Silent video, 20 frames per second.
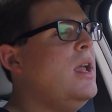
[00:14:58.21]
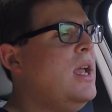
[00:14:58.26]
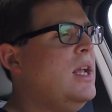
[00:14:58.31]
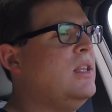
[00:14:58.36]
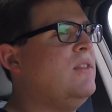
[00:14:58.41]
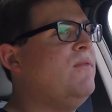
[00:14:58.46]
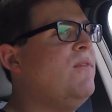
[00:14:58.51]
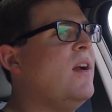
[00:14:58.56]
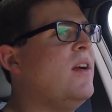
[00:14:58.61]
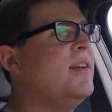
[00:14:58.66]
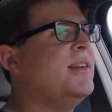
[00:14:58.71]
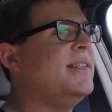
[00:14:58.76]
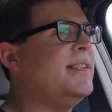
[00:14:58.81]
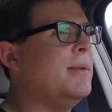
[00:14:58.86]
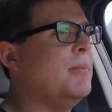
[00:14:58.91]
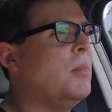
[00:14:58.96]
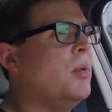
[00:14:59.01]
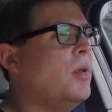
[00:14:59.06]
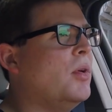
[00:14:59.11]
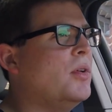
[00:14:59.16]
It's very
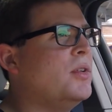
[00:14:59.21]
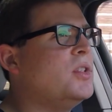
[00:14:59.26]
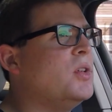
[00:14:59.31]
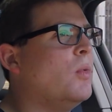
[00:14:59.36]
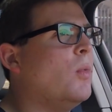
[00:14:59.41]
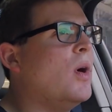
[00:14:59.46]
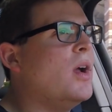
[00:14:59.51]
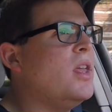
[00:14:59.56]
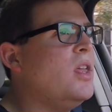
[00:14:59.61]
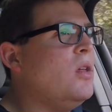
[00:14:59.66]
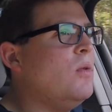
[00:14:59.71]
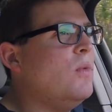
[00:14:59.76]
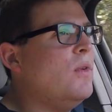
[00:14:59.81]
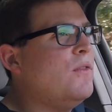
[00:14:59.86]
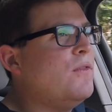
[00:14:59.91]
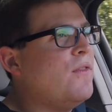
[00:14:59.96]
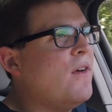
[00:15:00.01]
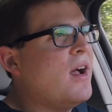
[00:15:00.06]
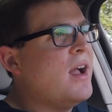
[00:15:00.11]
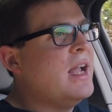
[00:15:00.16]
similar to what you
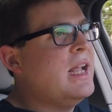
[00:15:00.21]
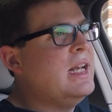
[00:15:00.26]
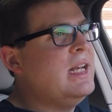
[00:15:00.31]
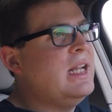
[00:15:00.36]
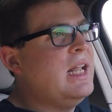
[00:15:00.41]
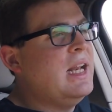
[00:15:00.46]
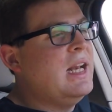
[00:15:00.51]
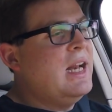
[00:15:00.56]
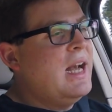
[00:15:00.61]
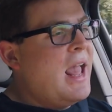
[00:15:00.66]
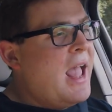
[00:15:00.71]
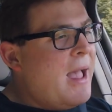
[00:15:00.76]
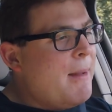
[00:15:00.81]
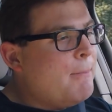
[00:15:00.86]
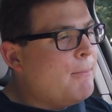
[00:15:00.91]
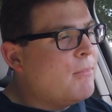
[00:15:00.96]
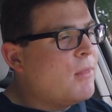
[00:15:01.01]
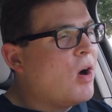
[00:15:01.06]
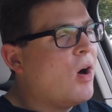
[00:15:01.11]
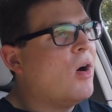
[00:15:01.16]
would find in an
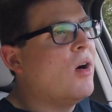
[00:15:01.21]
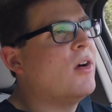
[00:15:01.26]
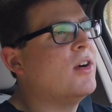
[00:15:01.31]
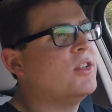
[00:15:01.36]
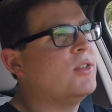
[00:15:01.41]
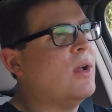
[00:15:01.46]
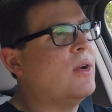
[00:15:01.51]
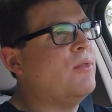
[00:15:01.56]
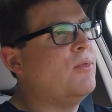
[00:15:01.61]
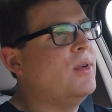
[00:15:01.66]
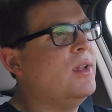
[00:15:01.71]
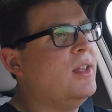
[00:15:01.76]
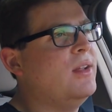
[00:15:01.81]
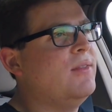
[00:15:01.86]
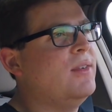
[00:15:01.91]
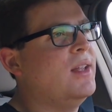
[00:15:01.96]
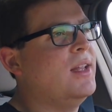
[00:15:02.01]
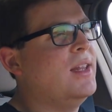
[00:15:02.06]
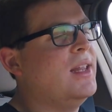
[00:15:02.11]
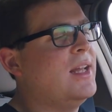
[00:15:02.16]
M car, so I
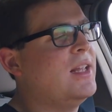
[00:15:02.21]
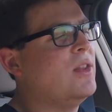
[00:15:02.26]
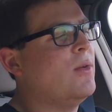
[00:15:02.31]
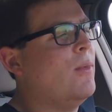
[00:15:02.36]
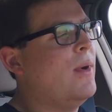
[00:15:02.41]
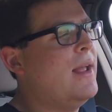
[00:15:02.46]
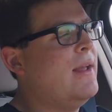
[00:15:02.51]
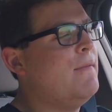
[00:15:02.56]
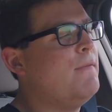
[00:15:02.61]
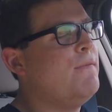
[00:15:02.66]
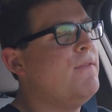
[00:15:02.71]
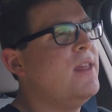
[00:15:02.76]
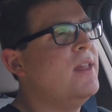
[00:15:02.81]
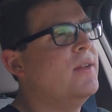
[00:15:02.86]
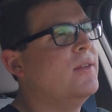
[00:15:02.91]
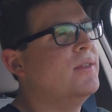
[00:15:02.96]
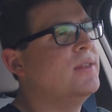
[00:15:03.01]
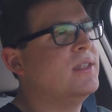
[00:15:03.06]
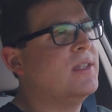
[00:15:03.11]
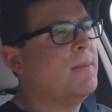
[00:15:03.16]
really like the way it
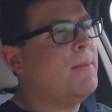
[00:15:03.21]
feels.